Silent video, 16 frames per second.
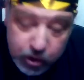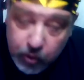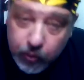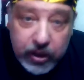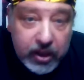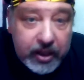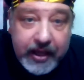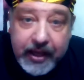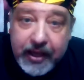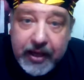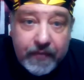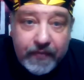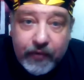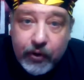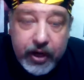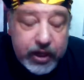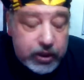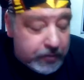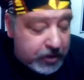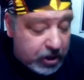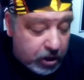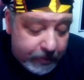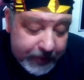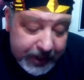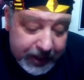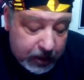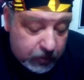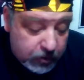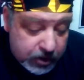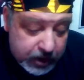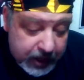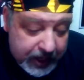was a really hit for HBO, man.
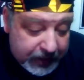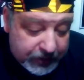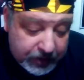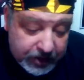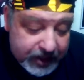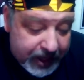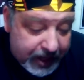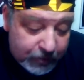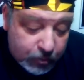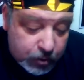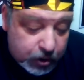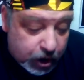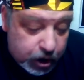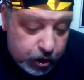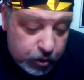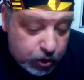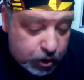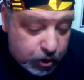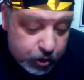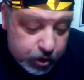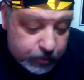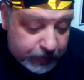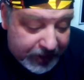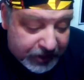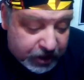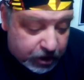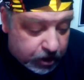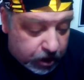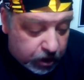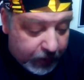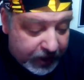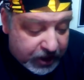That was at the time it was a huge, huge special.
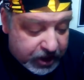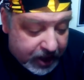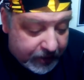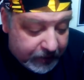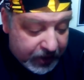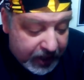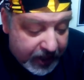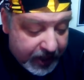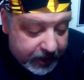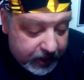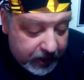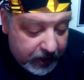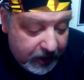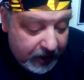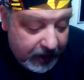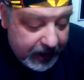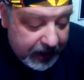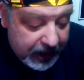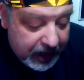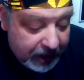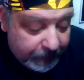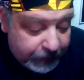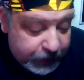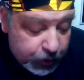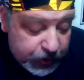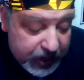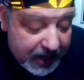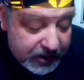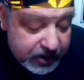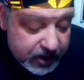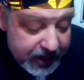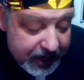Did a great job with that.
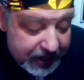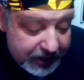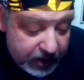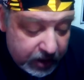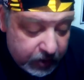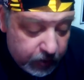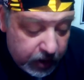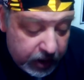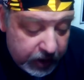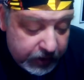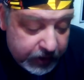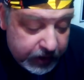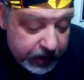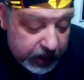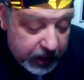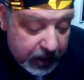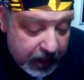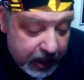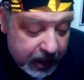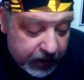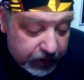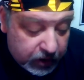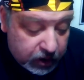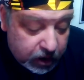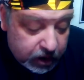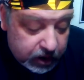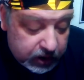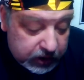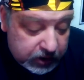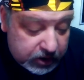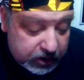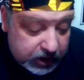2009, did the one, the
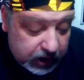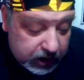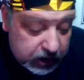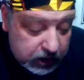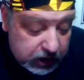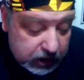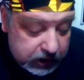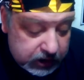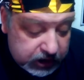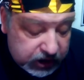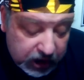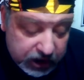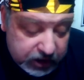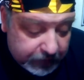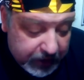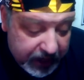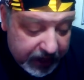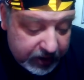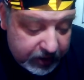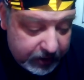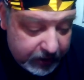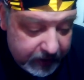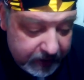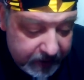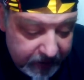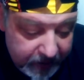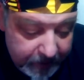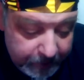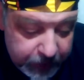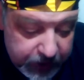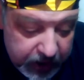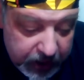Littlest Suspect.
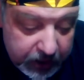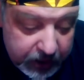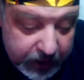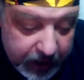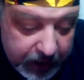And